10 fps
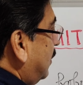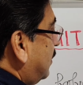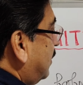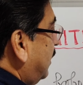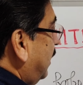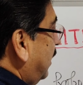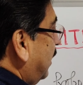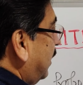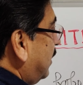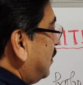
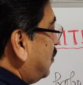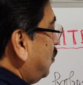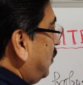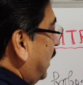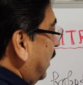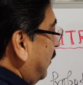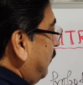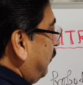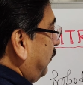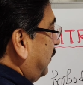C is to D.
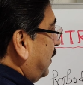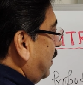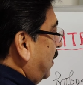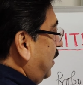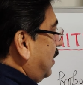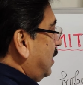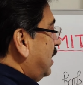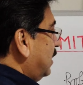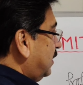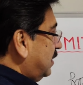
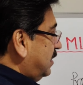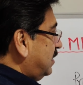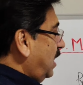This